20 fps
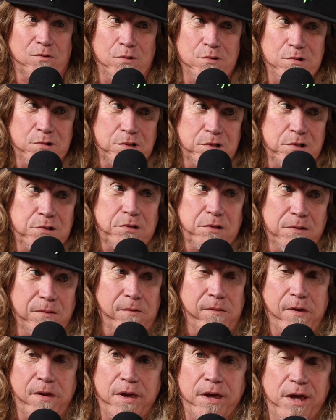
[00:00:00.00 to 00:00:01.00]
yeah. Cruises and
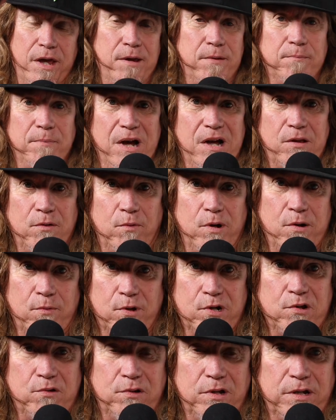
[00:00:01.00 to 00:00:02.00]
and by the way,
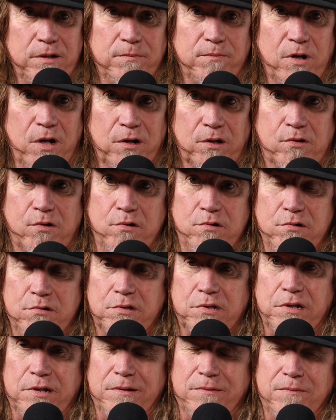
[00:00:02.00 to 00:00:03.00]
we're doing a, a
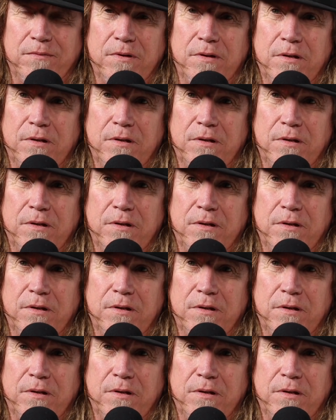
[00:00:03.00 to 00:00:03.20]
cruise in